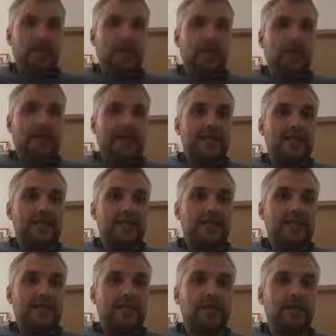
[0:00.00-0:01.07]
So
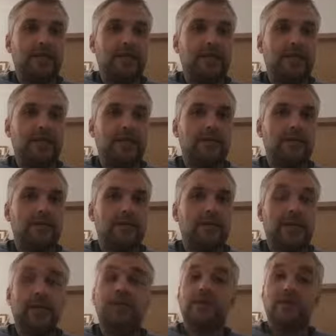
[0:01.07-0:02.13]
lads,
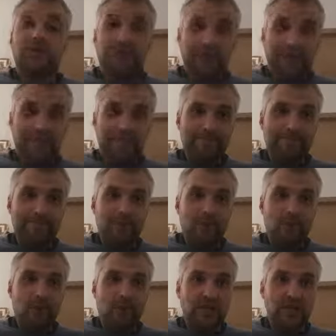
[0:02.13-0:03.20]
ladies and gentlemen,
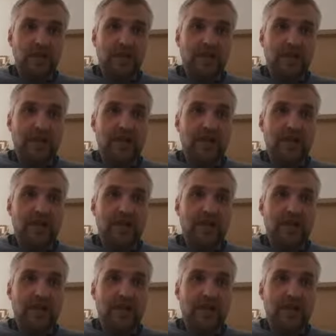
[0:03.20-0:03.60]
thank you for watching.